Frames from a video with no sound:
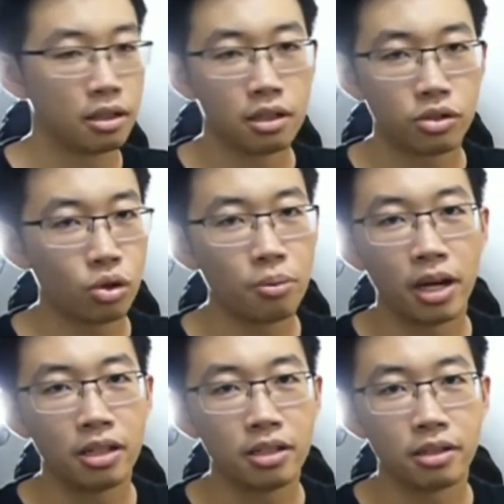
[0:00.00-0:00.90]
so
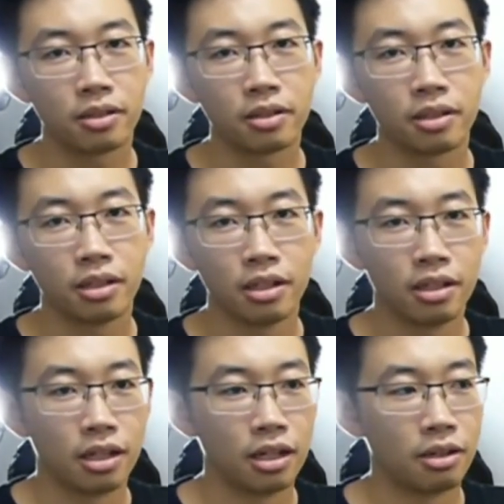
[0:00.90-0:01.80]
many.
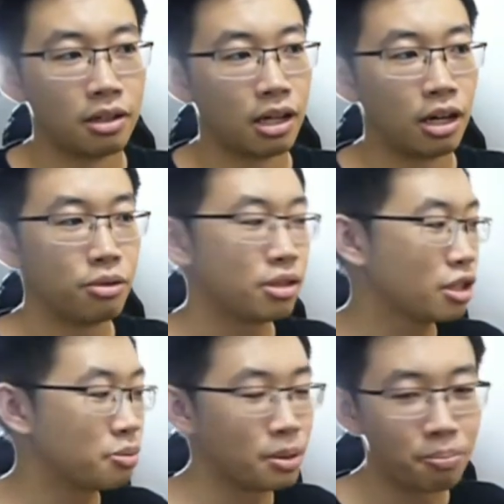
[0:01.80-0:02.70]
I'll
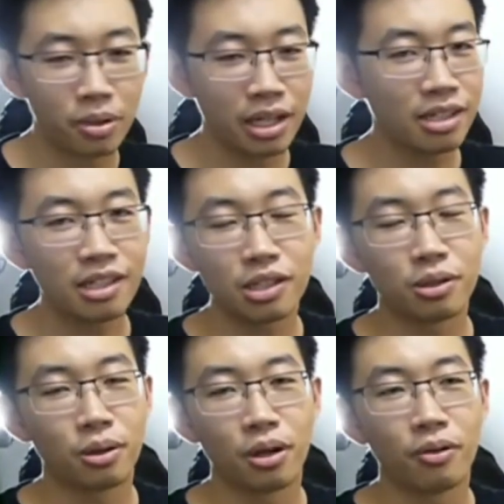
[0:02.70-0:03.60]
just be playing this
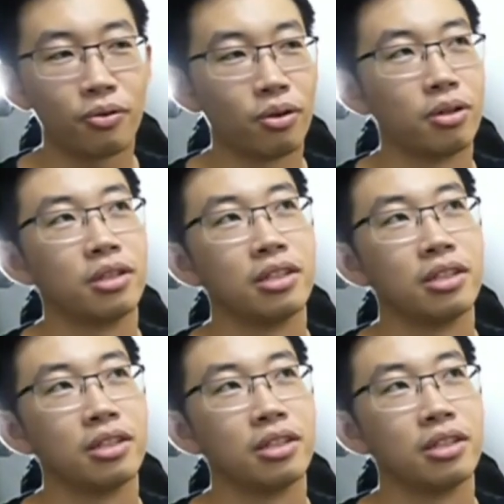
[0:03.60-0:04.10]
toy for the